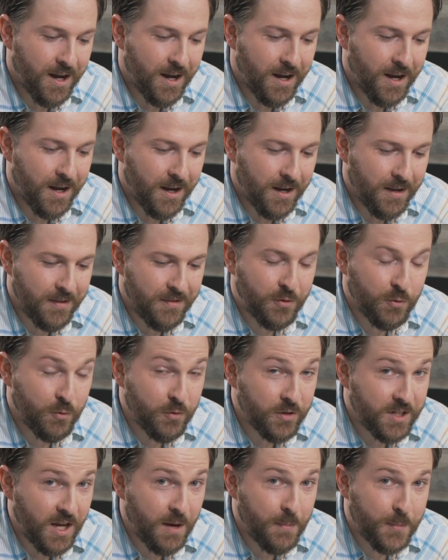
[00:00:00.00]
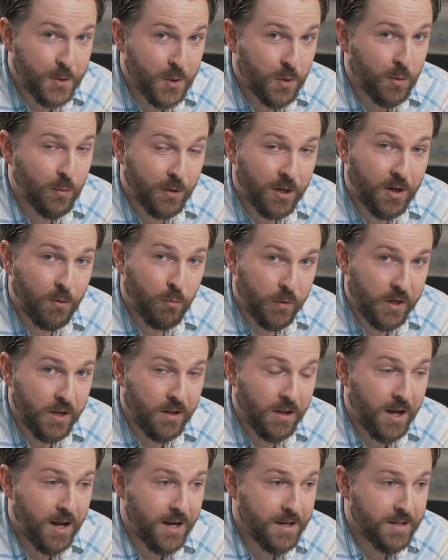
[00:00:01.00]
Through this episode, we're going to
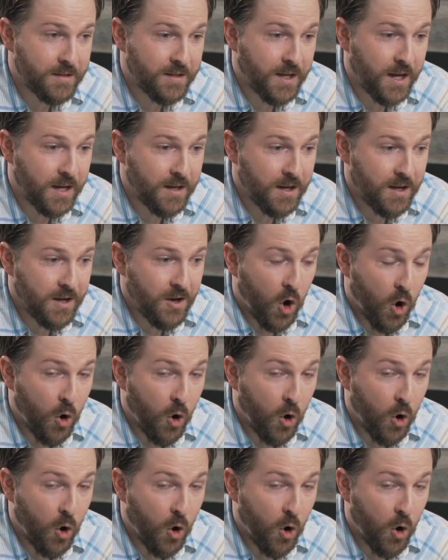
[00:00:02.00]
realize that